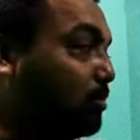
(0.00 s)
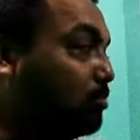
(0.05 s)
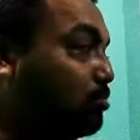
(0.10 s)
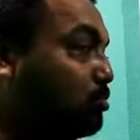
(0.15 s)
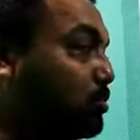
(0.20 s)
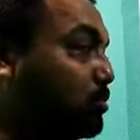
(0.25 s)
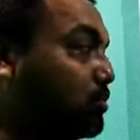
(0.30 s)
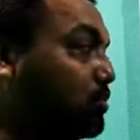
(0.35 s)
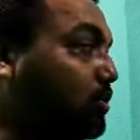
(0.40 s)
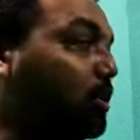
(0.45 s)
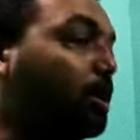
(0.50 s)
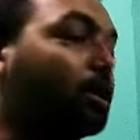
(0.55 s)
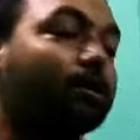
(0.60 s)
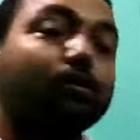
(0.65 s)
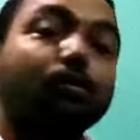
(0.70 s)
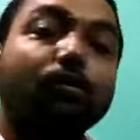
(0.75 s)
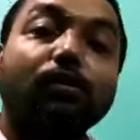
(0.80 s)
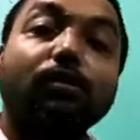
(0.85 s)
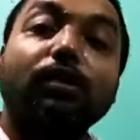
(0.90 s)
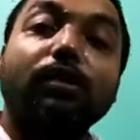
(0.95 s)
Plutonic
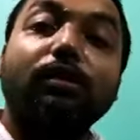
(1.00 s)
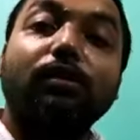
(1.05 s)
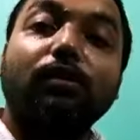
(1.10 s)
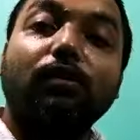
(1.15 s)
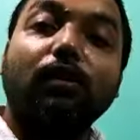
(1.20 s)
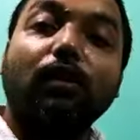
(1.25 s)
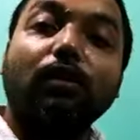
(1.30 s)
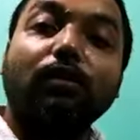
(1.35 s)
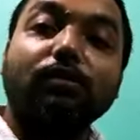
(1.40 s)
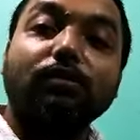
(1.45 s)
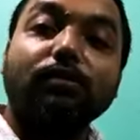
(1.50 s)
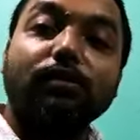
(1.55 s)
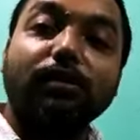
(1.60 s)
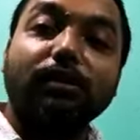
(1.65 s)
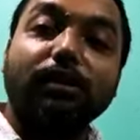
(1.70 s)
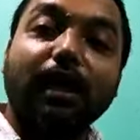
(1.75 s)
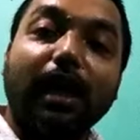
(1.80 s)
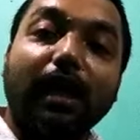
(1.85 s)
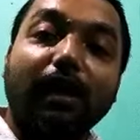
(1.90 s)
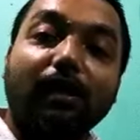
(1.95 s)
rocks
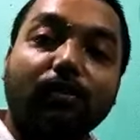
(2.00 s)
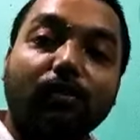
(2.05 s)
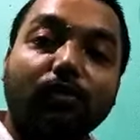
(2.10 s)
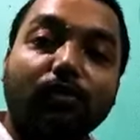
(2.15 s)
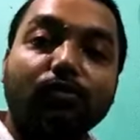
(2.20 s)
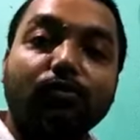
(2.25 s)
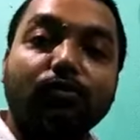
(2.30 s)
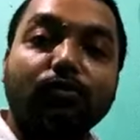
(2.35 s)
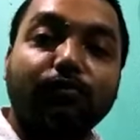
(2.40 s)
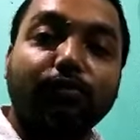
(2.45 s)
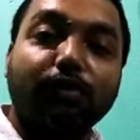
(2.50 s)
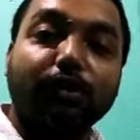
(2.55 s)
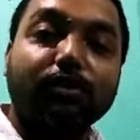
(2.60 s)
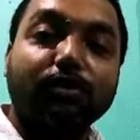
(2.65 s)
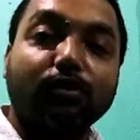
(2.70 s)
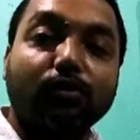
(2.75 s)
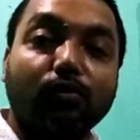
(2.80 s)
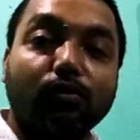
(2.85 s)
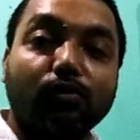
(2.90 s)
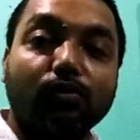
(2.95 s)
are those
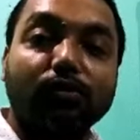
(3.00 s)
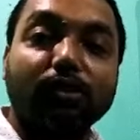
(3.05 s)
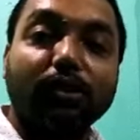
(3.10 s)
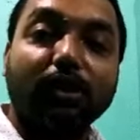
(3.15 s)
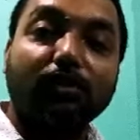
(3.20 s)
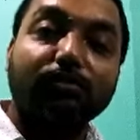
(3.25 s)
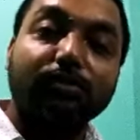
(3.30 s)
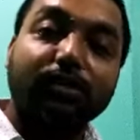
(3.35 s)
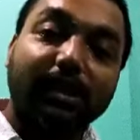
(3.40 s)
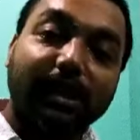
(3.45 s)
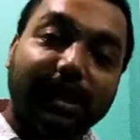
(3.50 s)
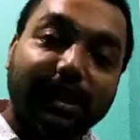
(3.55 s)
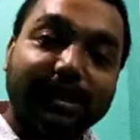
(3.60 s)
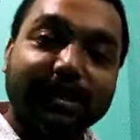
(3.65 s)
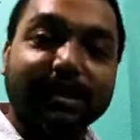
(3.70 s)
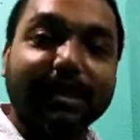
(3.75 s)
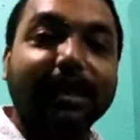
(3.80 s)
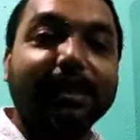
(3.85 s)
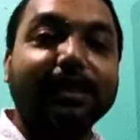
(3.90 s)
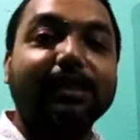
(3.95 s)
which cools down
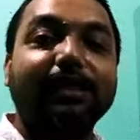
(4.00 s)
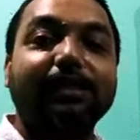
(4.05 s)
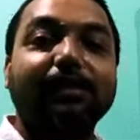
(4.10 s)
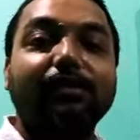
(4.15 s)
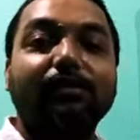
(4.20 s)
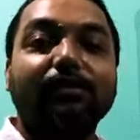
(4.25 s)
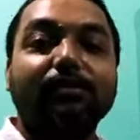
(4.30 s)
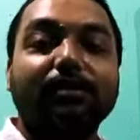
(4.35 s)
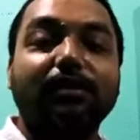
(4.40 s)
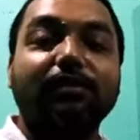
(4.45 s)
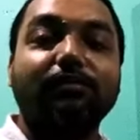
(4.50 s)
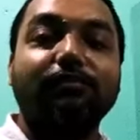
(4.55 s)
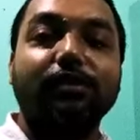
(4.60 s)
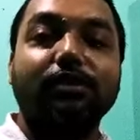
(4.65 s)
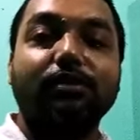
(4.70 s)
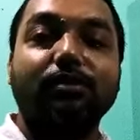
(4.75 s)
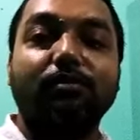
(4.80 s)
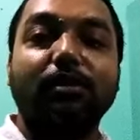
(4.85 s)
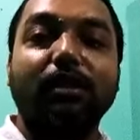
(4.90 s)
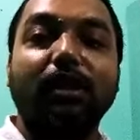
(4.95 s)
inside the surface
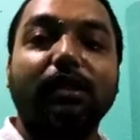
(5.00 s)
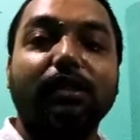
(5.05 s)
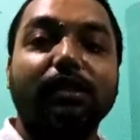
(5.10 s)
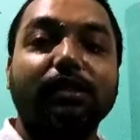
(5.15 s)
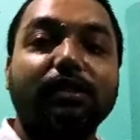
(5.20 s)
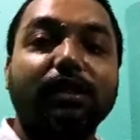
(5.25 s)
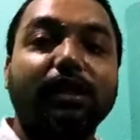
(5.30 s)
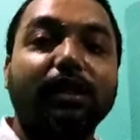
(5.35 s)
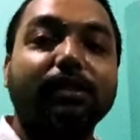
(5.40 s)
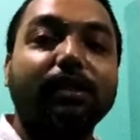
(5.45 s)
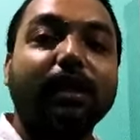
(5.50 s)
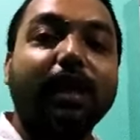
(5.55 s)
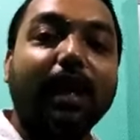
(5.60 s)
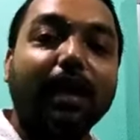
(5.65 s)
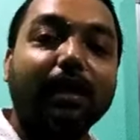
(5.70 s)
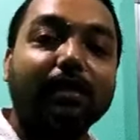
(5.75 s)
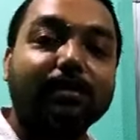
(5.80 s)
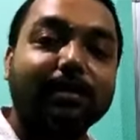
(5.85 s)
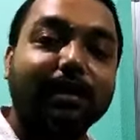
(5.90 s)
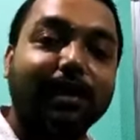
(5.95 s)
of the earth, inside the
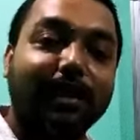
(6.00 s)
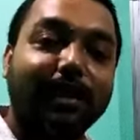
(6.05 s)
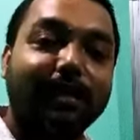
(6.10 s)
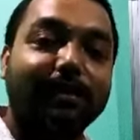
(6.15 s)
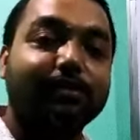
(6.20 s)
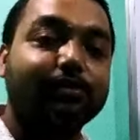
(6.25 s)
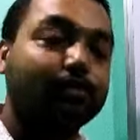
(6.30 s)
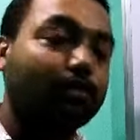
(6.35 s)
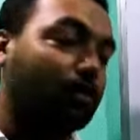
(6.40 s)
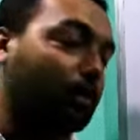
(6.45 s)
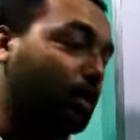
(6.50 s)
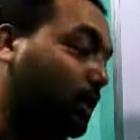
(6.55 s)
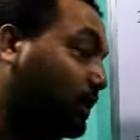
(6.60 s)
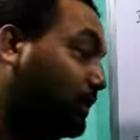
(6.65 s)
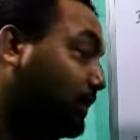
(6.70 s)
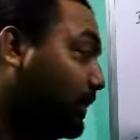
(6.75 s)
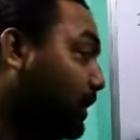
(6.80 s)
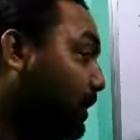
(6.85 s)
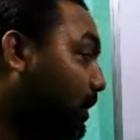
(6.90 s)
earth's layers only.